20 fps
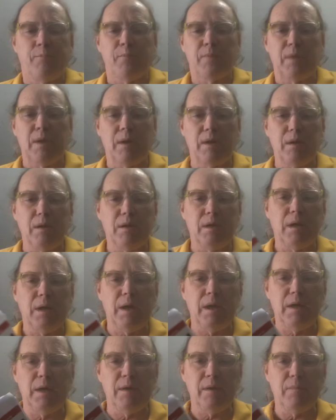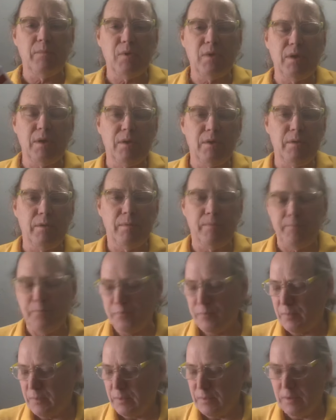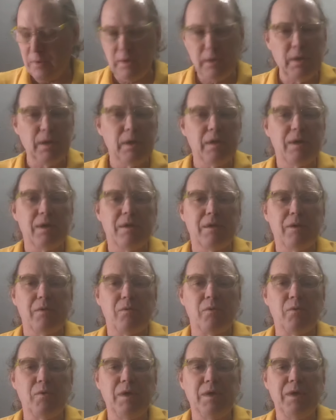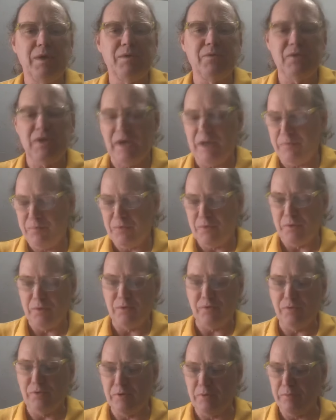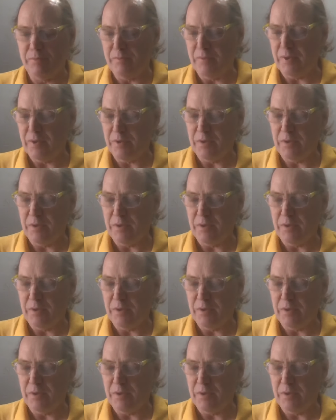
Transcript: Okay, I'm gonna read a chapter from